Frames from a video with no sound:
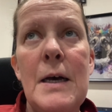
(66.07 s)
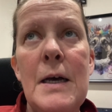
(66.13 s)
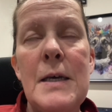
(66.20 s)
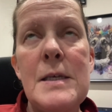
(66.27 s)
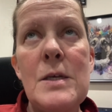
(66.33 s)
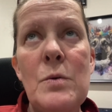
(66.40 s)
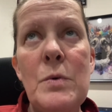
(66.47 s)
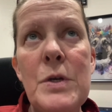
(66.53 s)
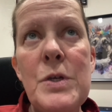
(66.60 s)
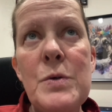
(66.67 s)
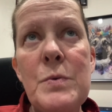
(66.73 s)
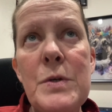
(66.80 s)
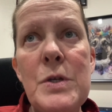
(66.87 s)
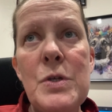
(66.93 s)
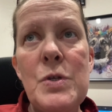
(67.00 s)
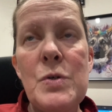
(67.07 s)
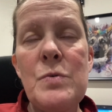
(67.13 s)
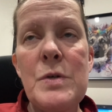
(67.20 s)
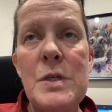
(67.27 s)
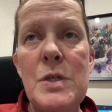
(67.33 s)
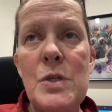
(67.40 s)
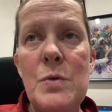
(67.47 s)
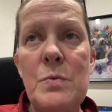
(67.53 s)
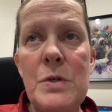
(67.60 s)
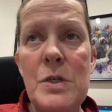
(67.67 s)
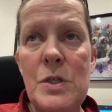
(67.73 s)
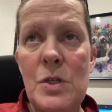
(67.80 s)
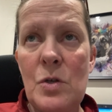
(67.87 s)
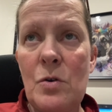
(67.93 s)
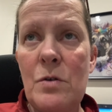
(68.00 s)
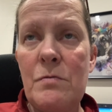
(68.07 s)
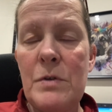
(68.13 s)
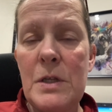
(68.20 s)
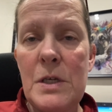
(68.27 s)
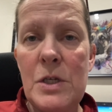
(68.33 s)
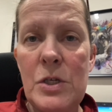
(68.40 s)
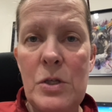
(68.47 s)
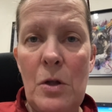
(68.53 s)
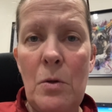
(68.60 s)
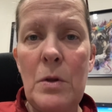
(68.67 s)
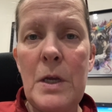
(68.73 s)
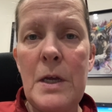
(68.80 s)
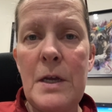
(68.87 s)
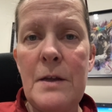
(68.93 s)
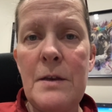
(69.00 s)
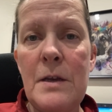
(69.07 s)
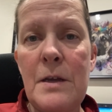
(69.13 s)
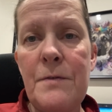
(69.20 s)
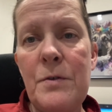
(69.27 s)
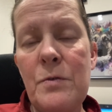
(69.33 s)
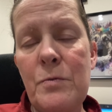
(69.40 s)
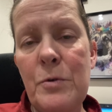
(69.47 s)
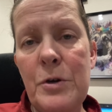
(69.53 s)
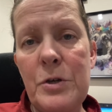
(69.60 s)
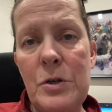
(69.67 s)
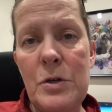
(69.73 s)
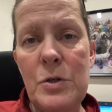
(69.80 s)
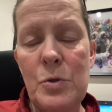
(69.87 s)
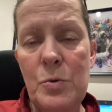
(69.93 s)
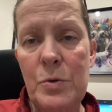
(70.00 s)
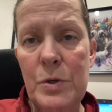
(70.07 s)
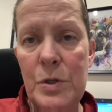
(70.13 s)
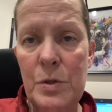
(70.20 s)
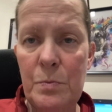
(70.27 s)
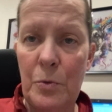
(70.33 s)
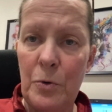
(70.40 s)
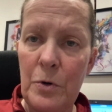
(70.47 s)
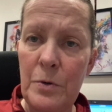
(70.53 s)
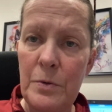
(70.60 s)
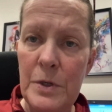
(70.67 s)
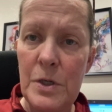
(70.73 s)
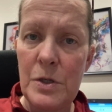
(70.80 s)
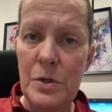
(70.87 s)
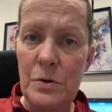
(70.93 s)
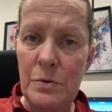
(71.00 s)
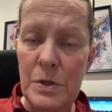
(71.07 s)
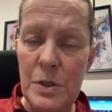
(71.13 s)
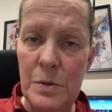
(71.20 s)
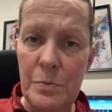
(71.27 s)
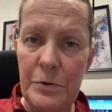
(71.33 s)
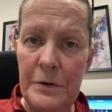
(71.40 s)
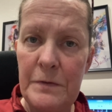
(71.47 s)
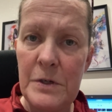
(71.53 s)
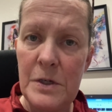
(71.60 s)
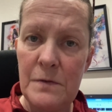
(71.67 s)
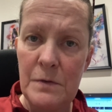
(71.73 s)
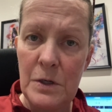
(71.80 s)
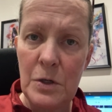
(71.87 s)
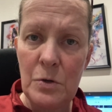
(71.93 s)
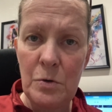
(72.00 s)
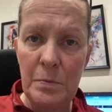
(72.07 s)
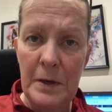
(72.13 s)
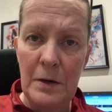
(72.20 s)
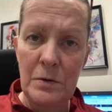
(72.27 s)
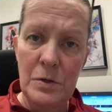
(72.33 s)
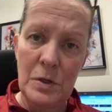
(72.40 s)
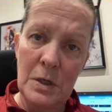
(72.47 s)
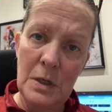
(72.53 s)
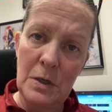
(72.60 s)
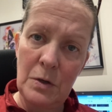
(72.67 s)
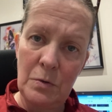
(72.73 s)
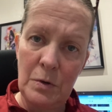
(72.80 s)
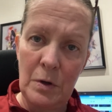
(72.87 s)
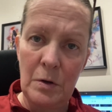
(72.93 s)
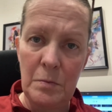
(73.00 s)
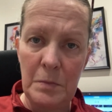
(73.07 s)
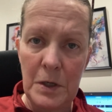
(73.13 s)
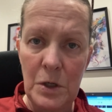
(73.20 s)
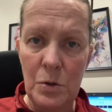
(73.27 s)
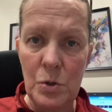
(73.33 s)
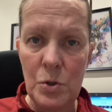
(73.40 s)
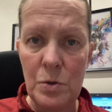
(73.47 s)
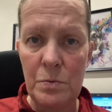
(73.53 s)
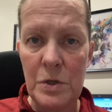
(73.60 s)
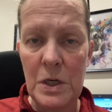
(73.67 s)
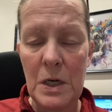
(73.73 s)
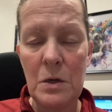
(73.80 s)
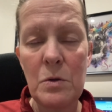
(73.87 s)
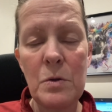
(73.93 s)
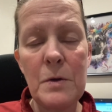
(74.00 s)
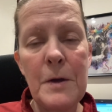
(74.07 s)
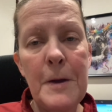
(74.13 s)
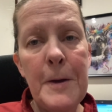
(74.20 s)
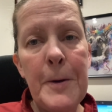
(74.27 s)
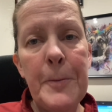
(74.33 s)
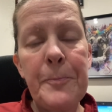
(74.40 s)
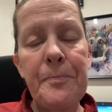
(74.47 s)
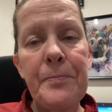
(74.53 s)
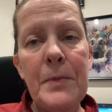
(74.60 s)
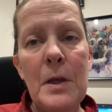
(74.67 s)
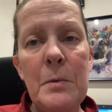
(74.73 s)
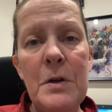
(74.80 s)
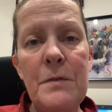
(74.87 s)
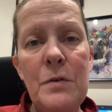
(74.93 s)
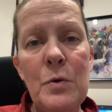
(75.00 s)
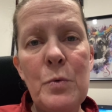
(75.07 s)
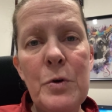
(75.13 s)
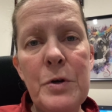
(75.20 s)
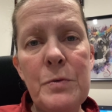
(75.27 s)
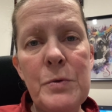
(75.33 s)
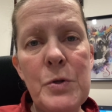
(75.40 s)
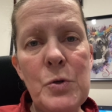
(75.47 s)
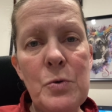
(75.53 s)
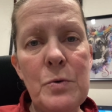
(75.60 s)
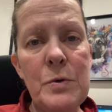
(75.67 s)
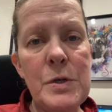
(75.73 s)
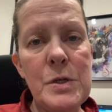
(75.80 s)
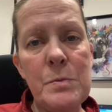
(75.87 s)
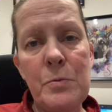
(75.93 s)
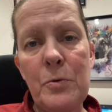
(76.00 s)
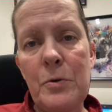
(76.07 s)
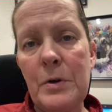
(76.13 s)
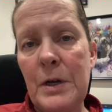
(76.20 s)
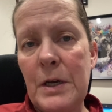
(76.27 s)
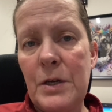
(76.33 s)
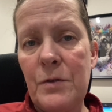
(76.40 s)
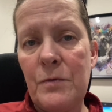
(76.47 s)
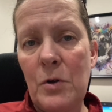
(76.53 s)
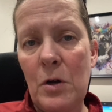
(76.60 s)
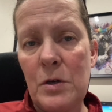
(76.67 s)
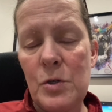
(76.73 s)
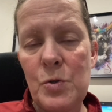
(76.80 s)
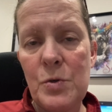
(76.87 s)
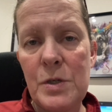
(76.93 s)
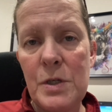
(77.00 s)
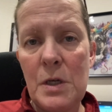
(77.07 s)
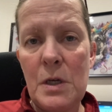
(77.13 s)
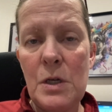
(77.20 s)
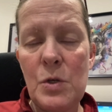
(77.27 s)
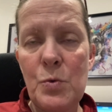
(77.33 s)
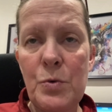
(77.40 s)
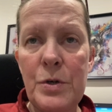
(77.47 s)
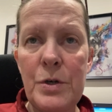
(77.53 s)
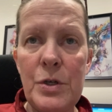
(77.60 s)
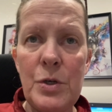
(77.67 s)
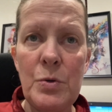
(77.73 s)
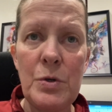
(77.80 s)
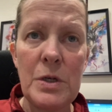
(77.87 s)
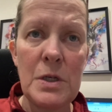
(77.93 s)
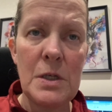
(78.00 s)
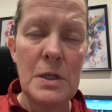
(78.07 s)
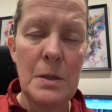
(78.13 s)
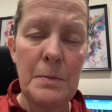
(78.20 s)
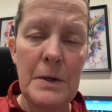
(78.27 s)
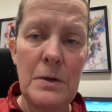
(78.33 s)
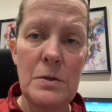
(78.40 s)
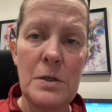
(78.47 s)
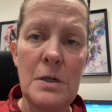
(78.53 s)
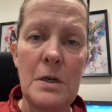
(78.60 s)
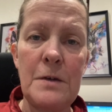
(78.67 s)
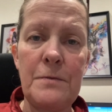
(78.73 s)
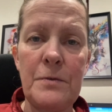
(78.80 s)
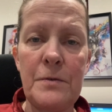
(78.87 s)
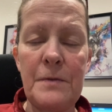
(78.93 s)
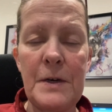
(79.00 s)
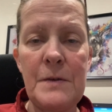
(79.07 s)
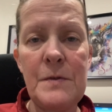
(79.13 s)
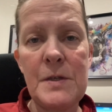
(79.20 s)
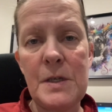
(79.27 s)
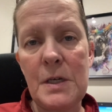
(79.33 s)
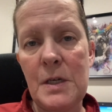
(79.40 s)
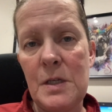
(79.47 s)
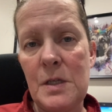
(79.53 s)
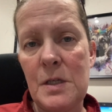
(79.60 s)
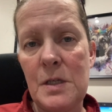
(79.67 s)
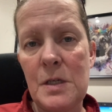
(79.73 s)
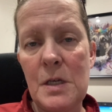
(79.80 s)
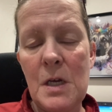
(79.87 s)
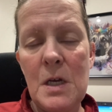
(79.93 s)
So what you want to do is you want to start really slowly. And if you've worked on door as a bore, which there is a previous video about here on my YouTube channel, but if you worked with door as a bore and you've gotten to a stage where you can step outside for 5 seconds